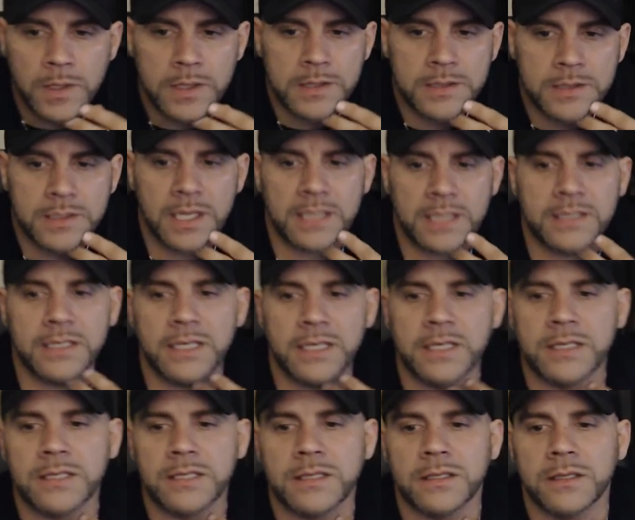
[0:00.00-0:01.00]

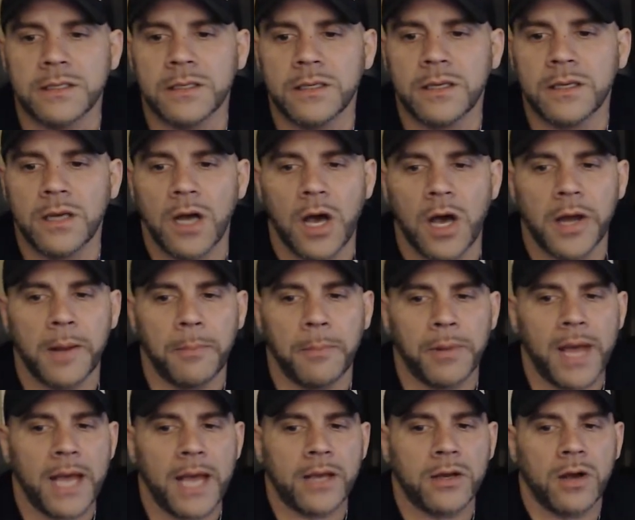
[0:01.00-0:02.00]
60s on a
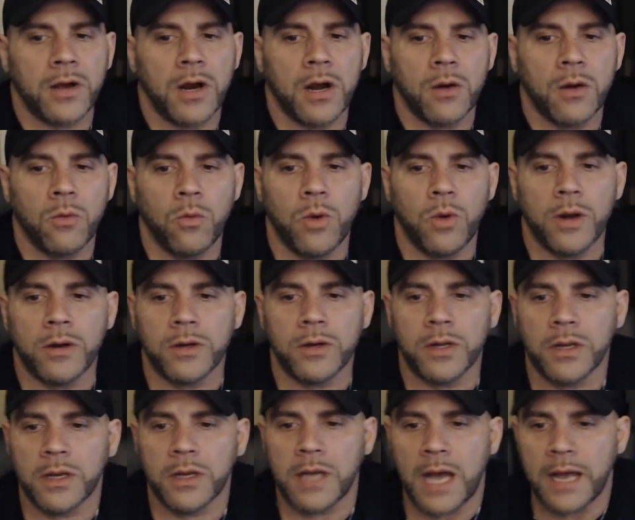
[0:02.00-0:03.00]
black car, what
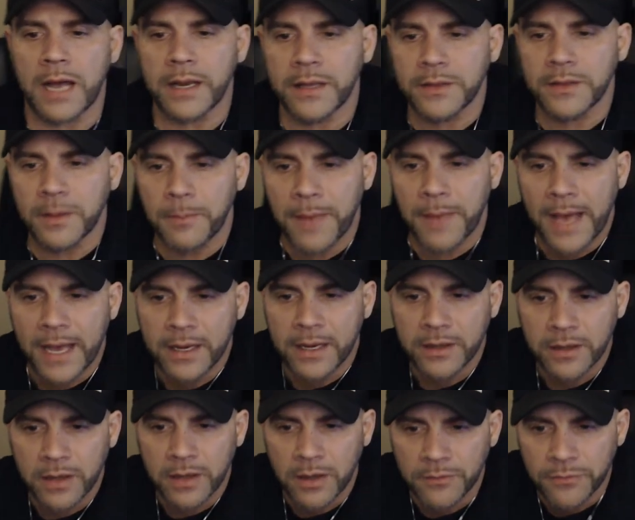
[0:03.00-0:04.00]
got in the back
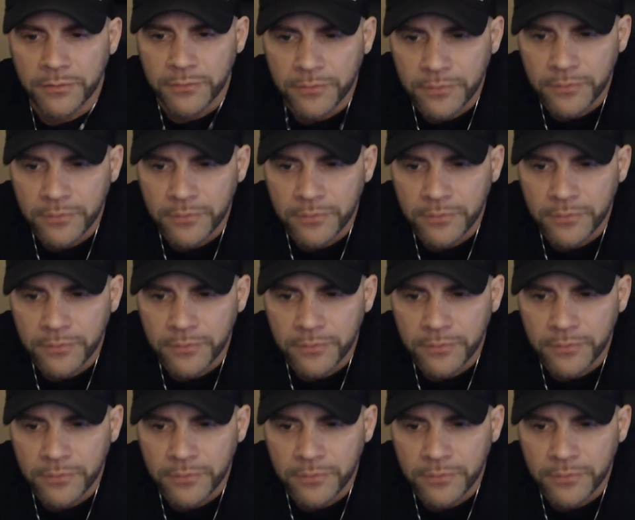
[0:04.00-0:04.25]
of